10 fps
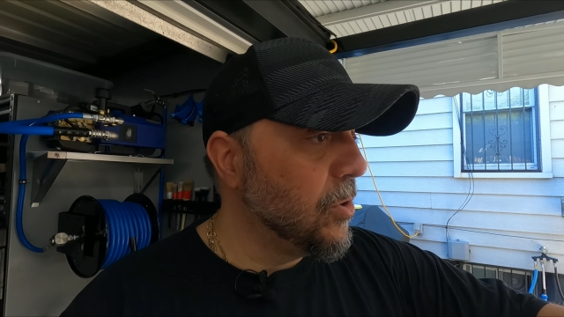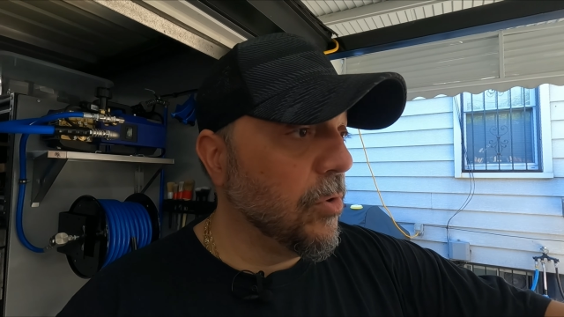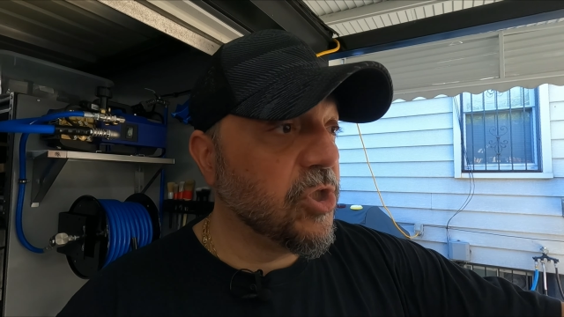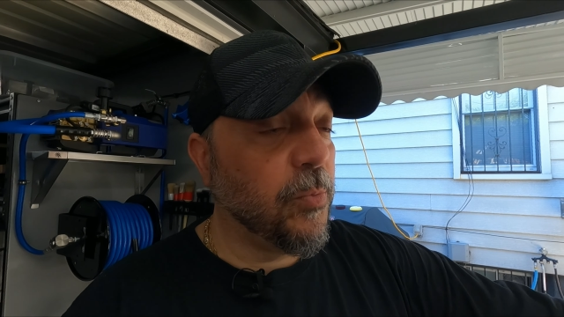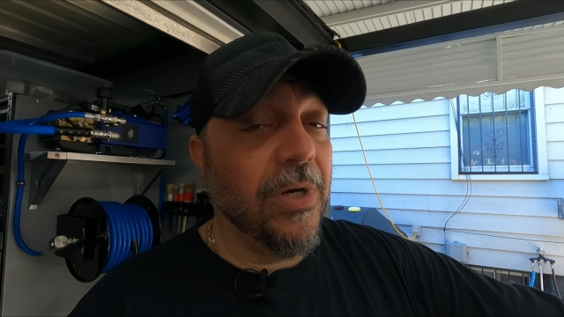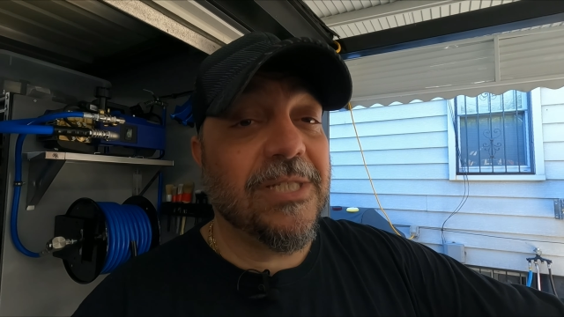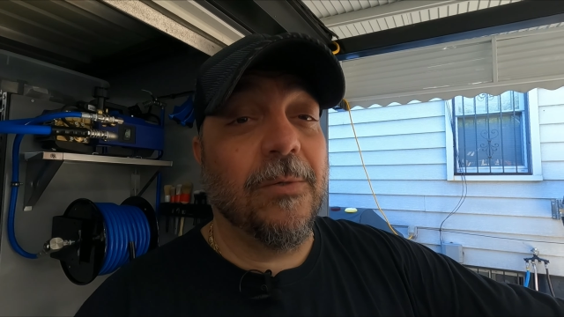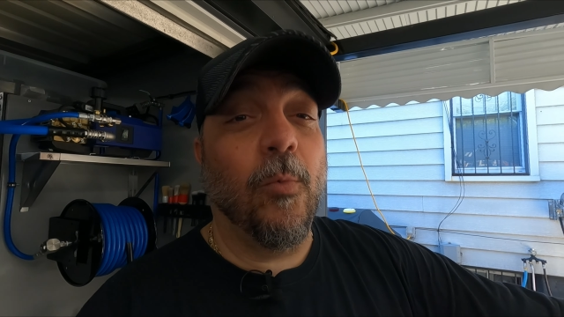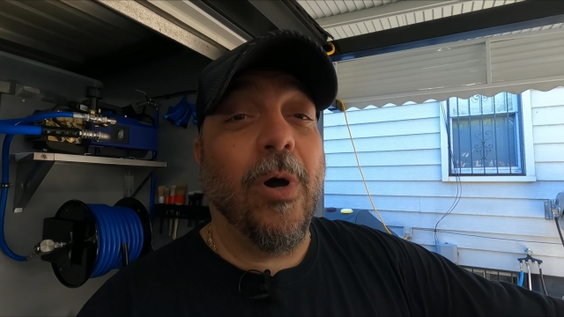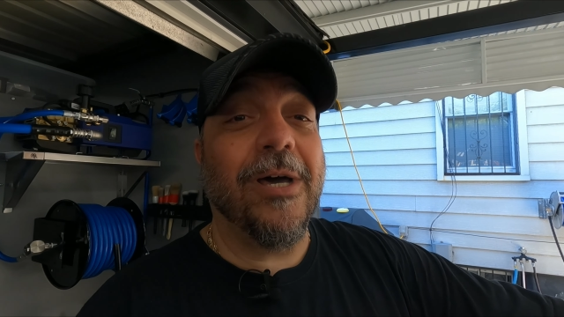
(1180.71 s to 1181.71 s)
We'll spray
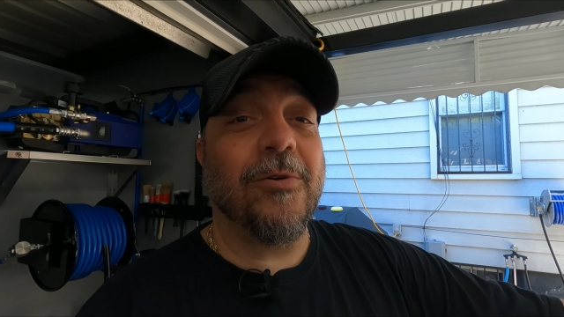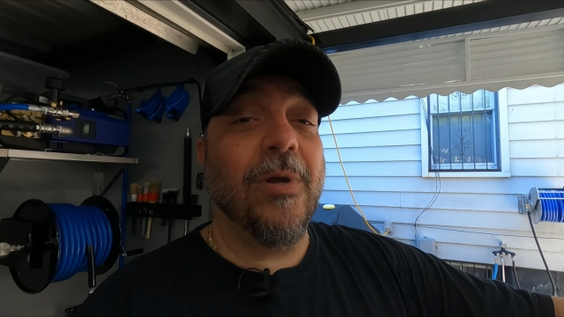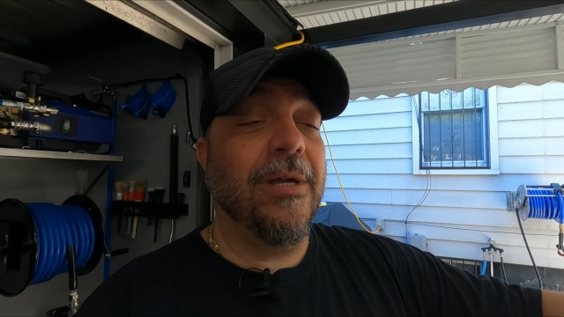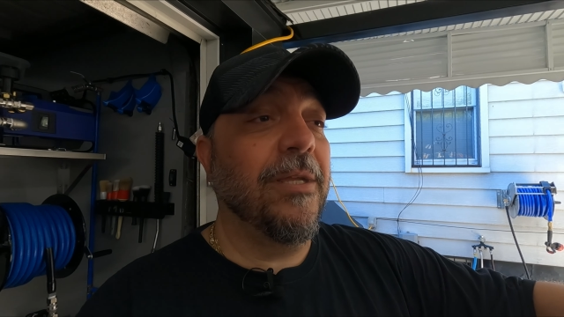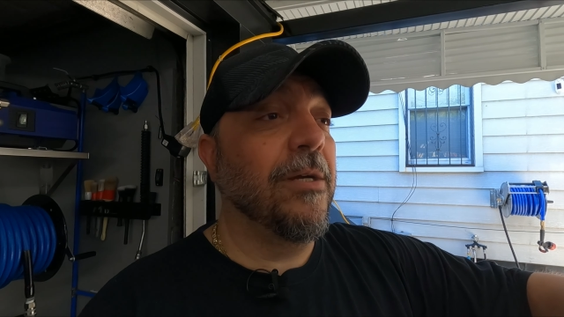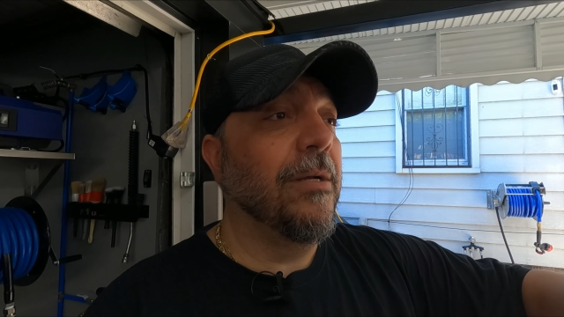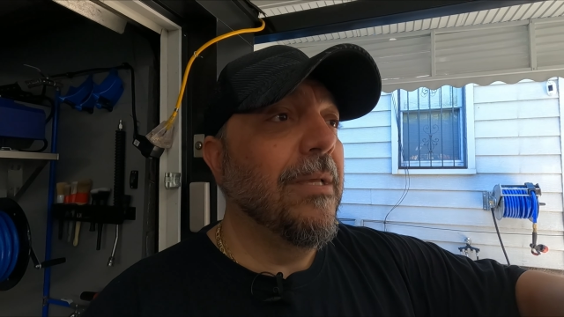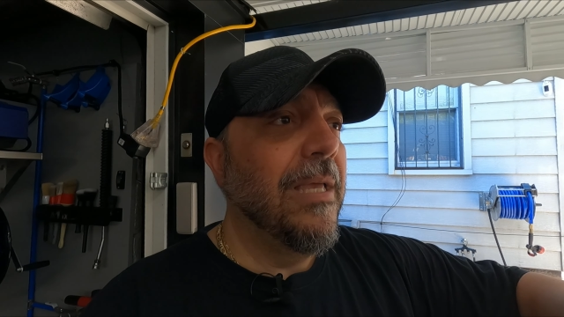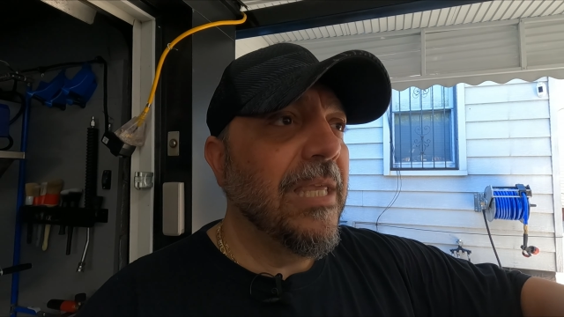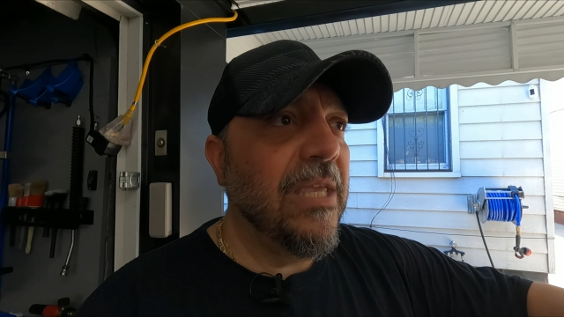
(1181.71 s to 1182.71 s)
some water on here,
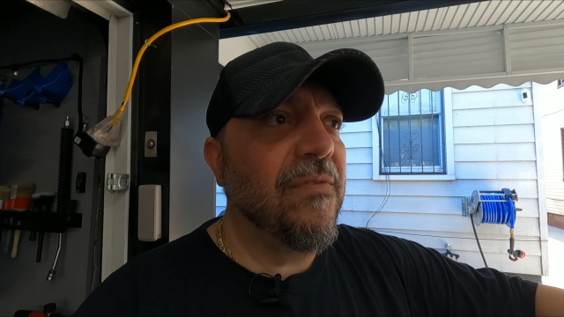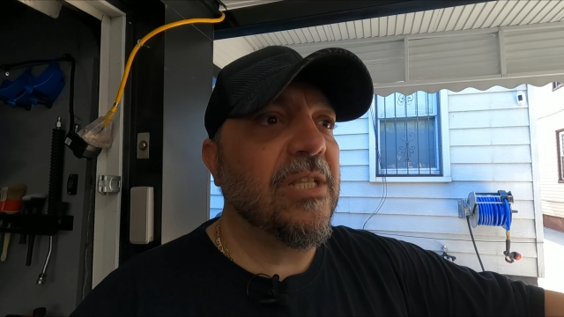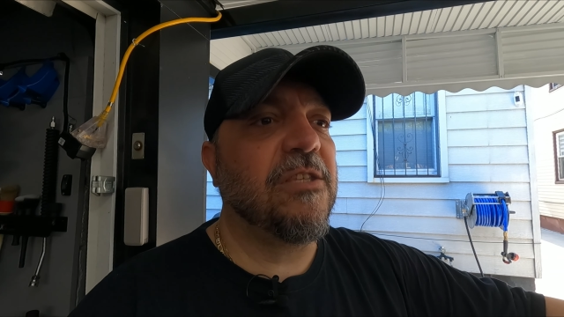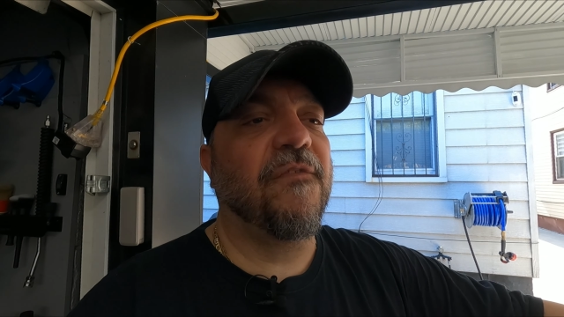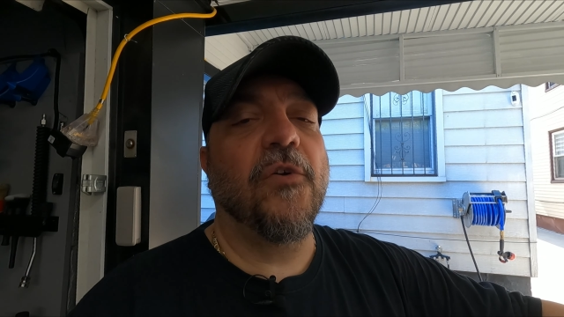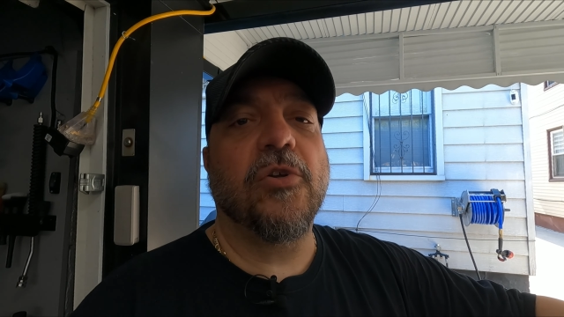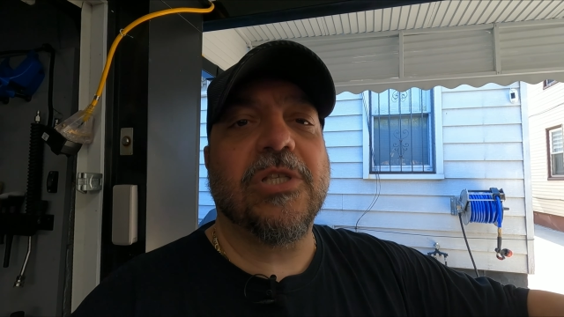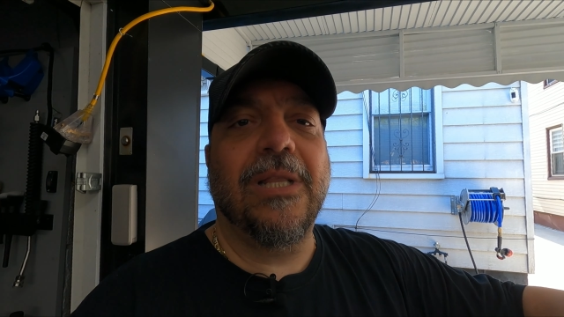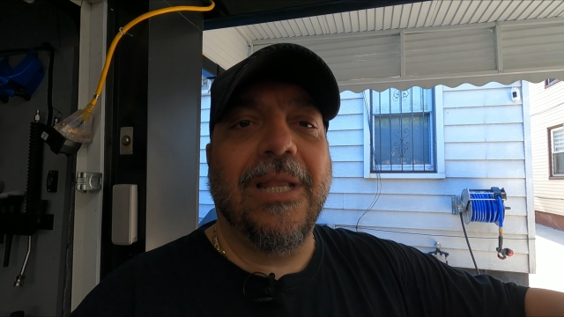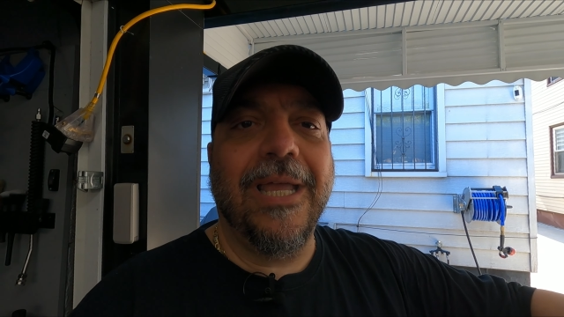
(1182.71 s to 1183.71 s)
give it its
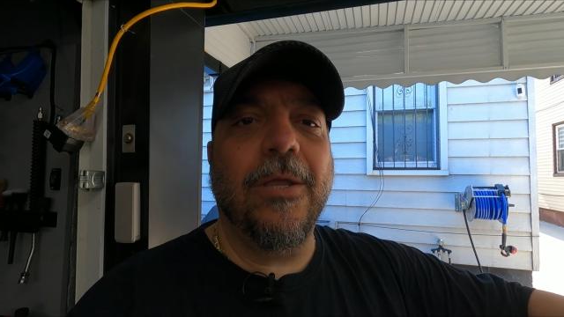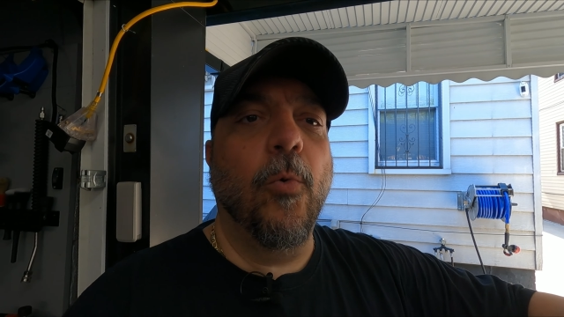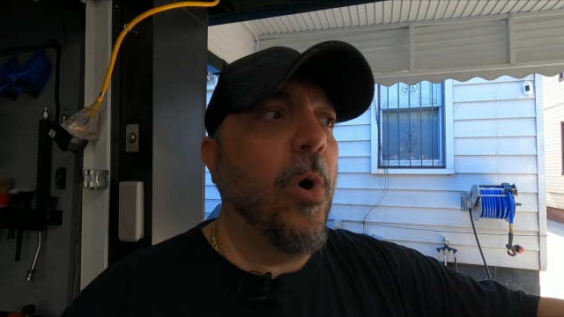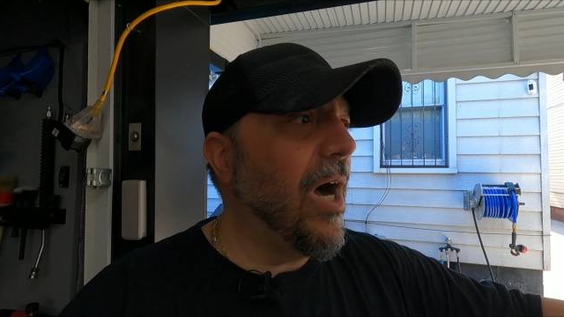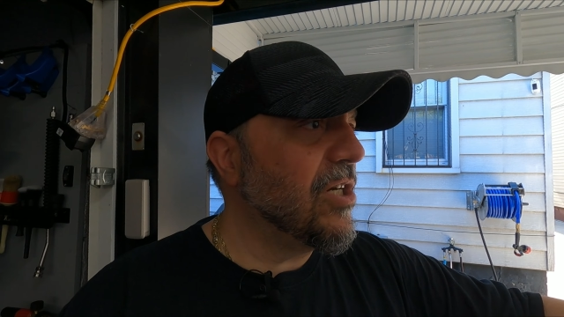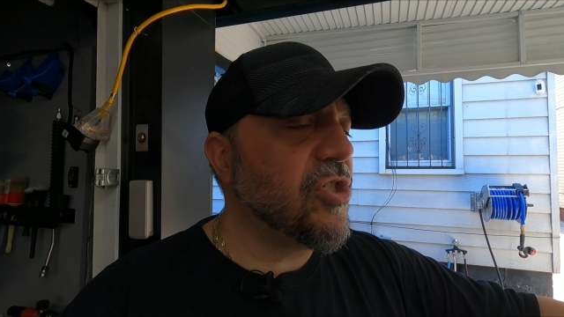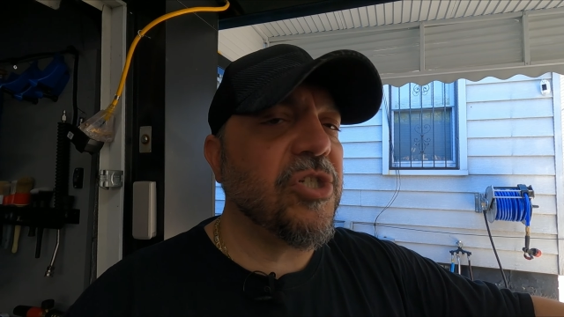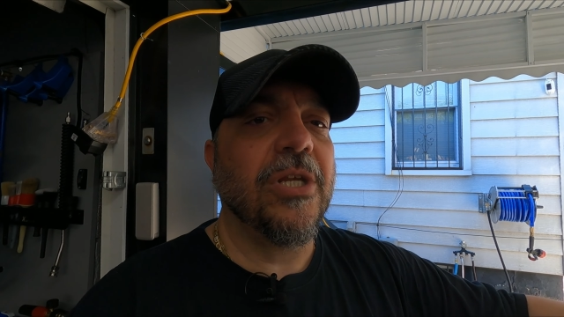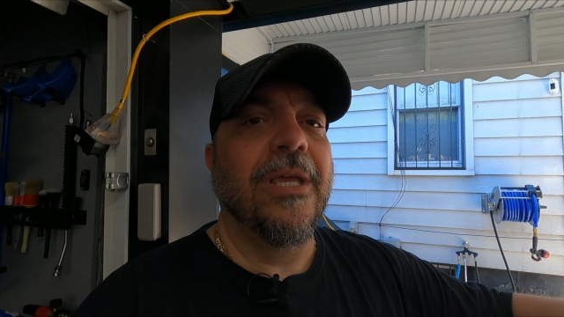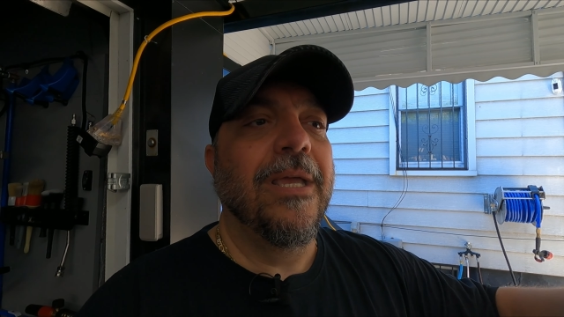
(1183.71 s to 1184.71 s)
first light wash,